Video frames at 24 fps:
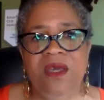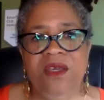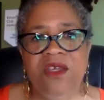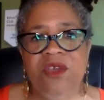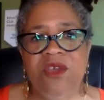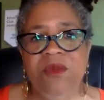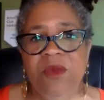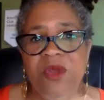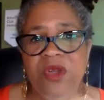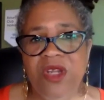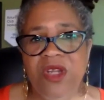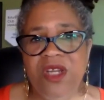
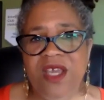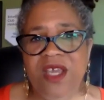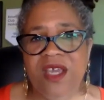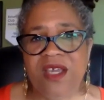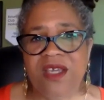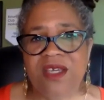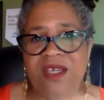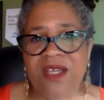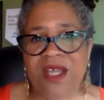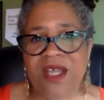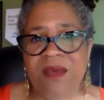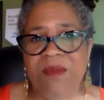Community
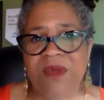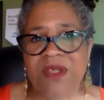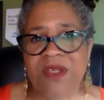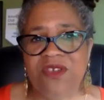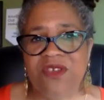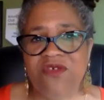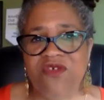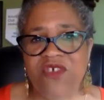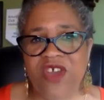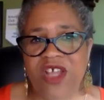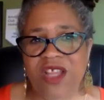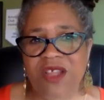economic
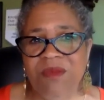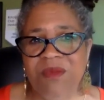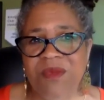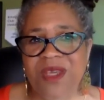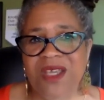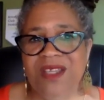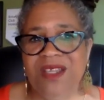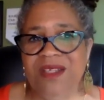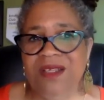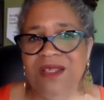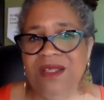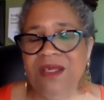
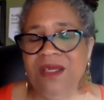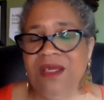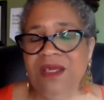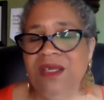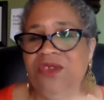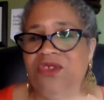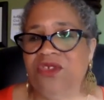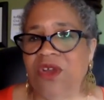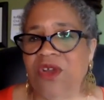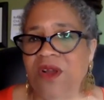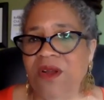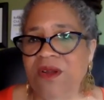development
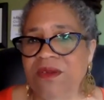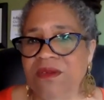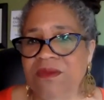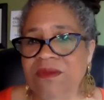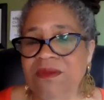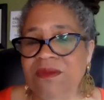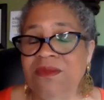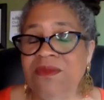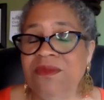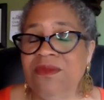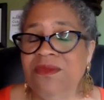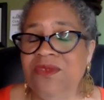is our
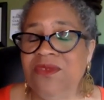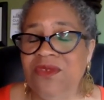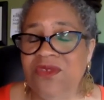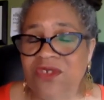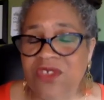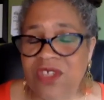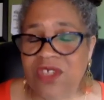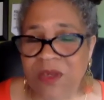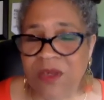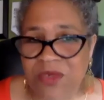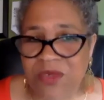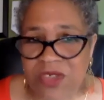
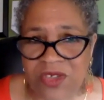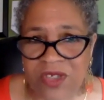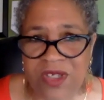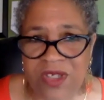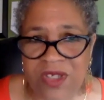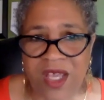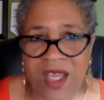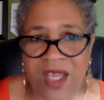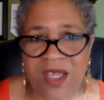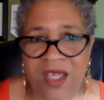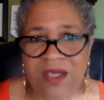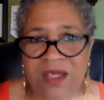subject
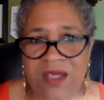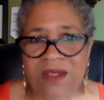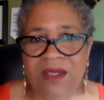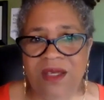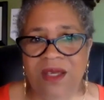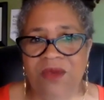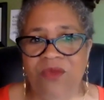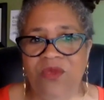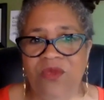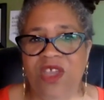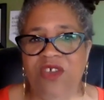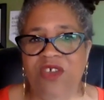today,
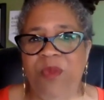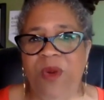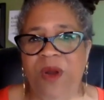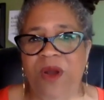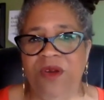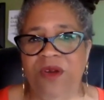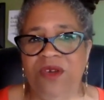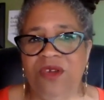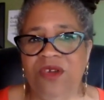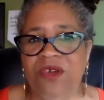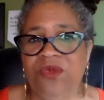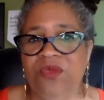and we have
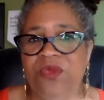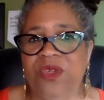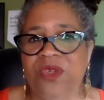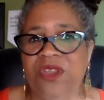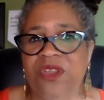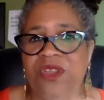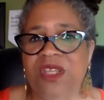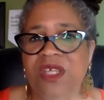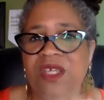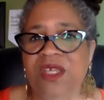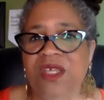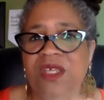partnered
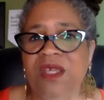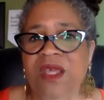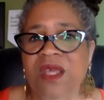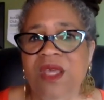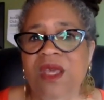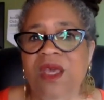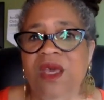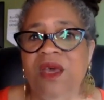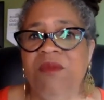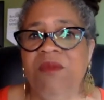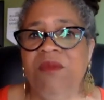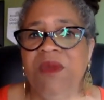with the
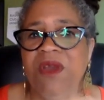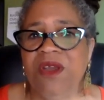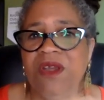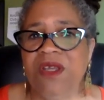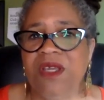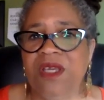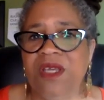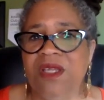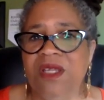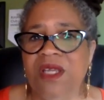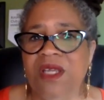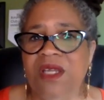
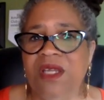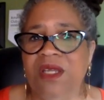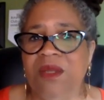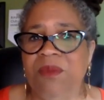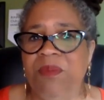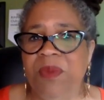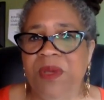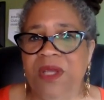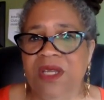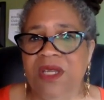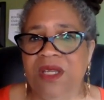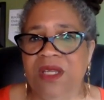American
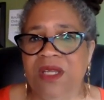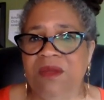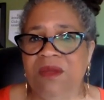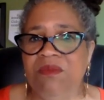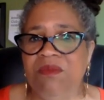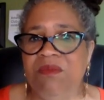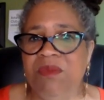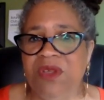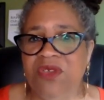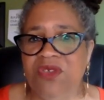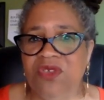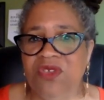
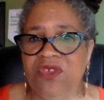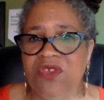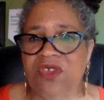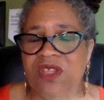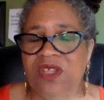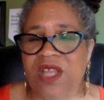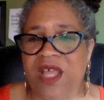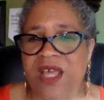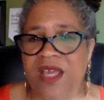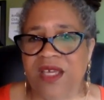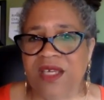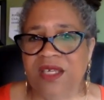Independent Business
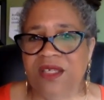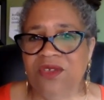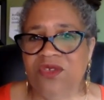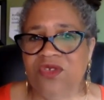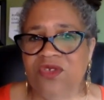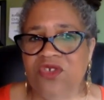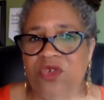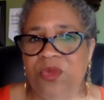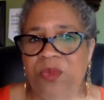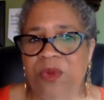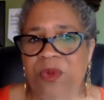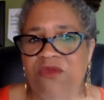Alliance
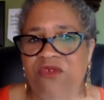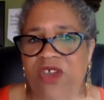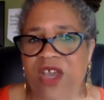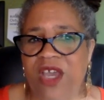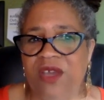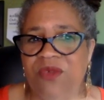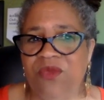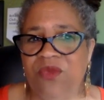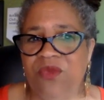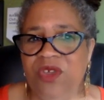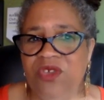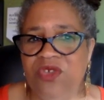to
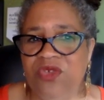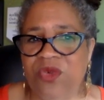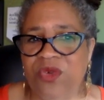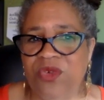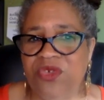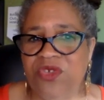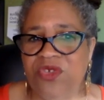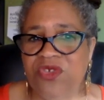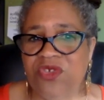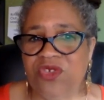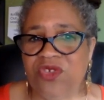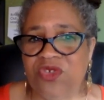provide
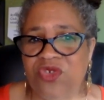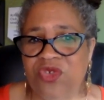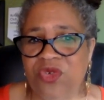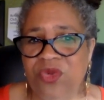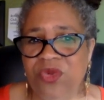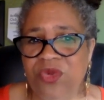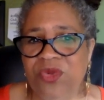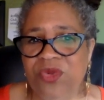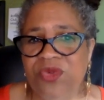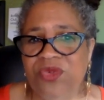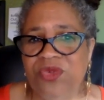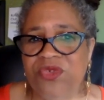resources and
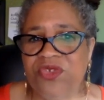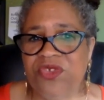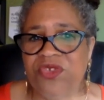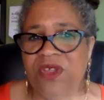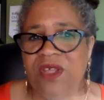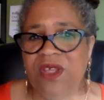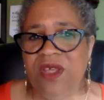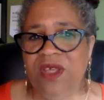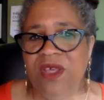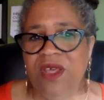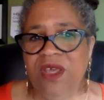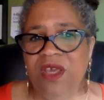tools
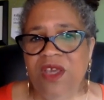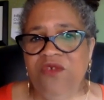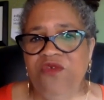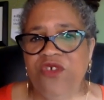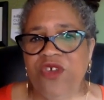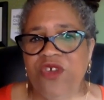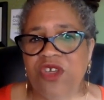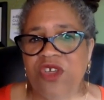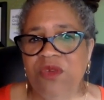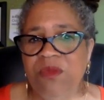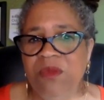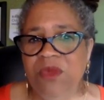
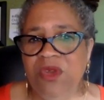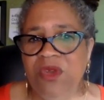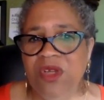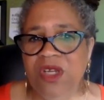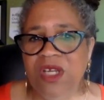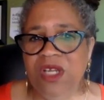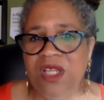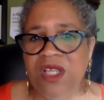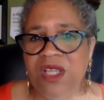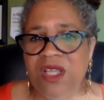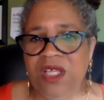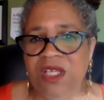for
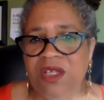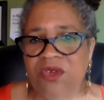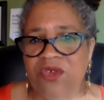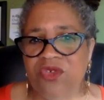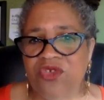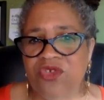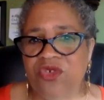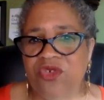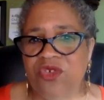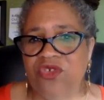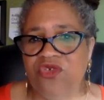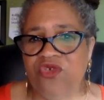community
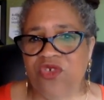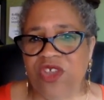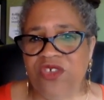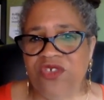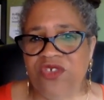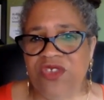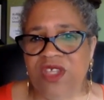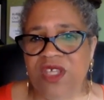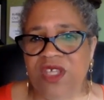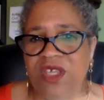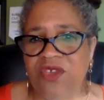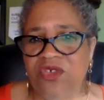leaders to address
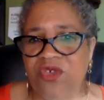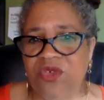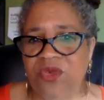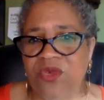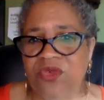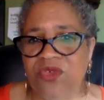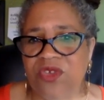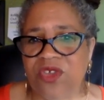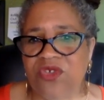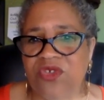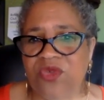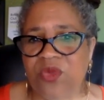the
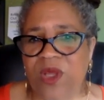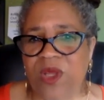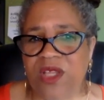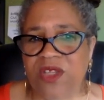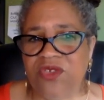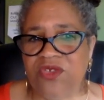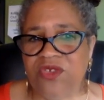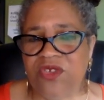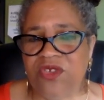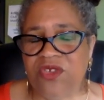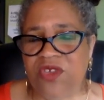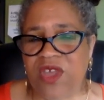issues, as well
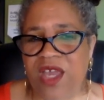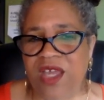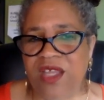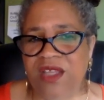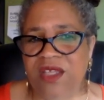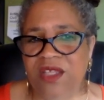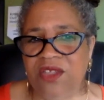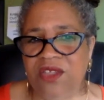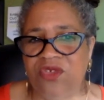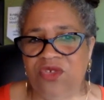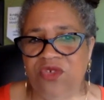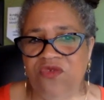as to tie
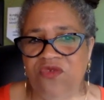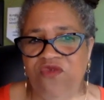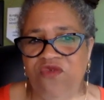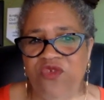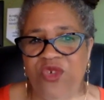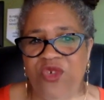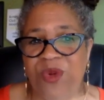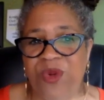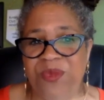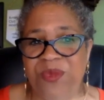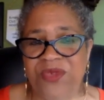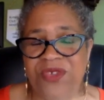these new
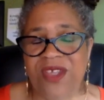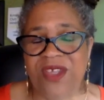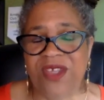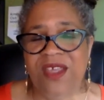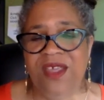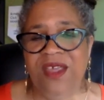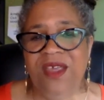forms